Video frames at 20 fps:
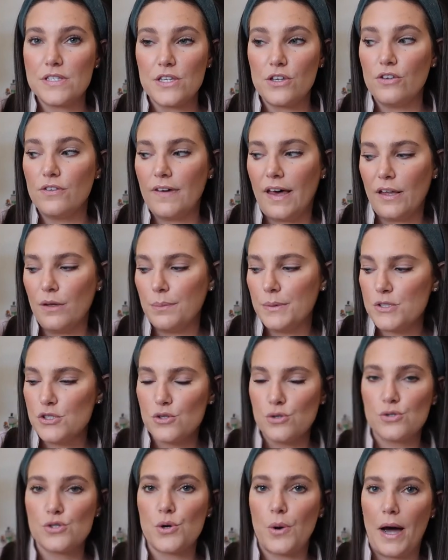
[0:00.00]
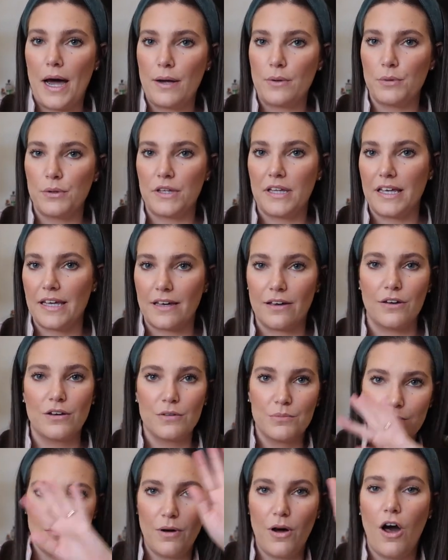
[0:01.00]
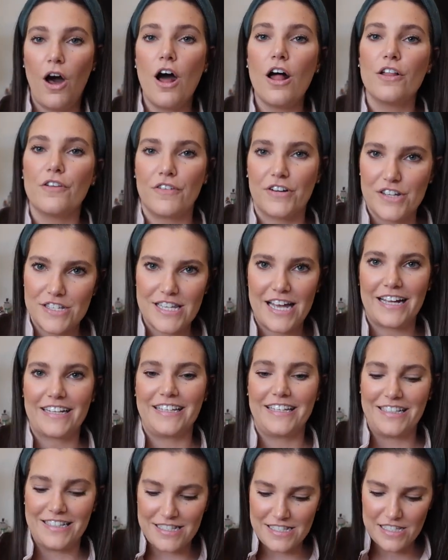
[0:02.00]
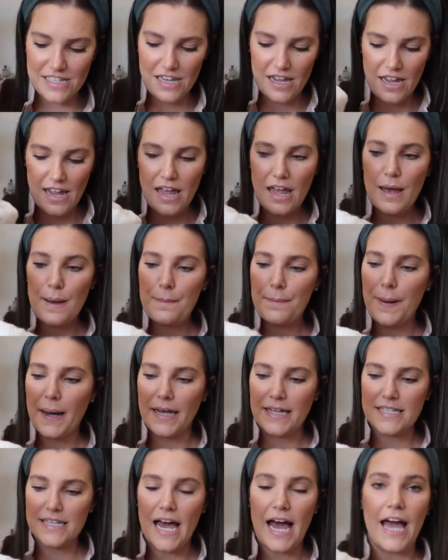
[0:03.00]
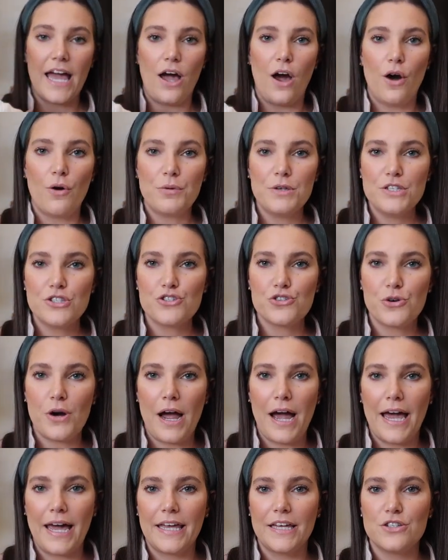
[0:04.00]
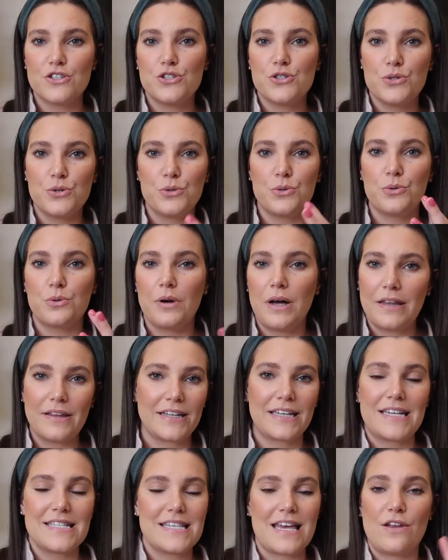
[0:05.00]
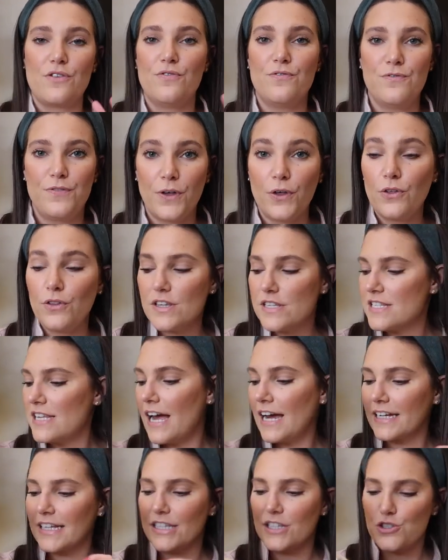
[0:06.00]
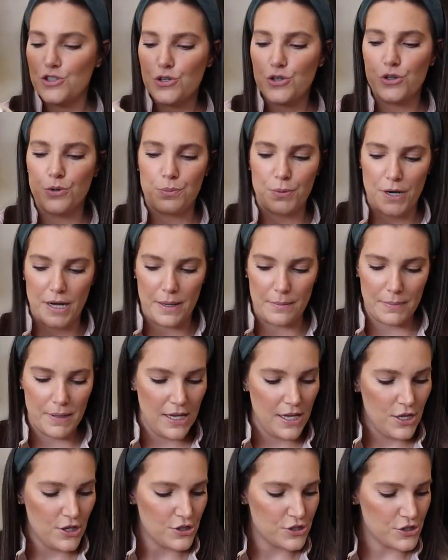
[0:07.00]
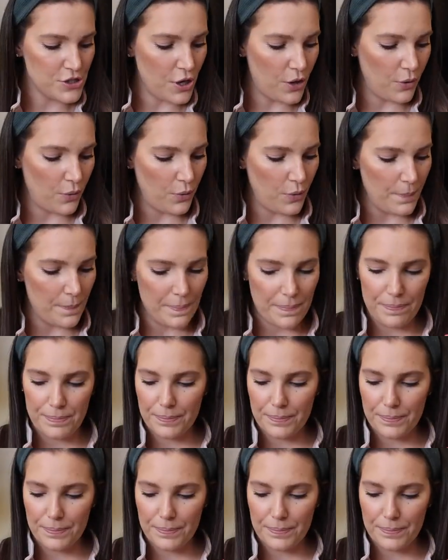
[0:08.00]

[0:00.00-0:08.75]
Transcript: still available too, so I will link all of our stockings. But I always try to, like I said, fill the stocking to the brim. So